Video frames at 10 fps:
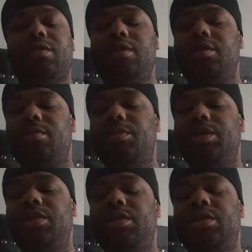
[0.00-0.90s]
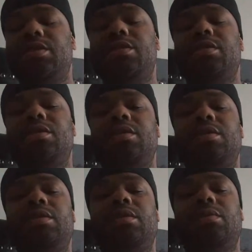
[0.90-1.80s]
system in it and
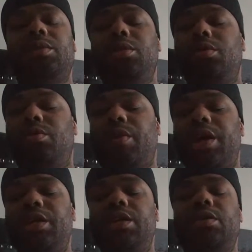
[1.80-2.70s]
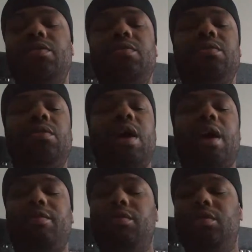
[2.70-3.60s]
put a little radio, little after,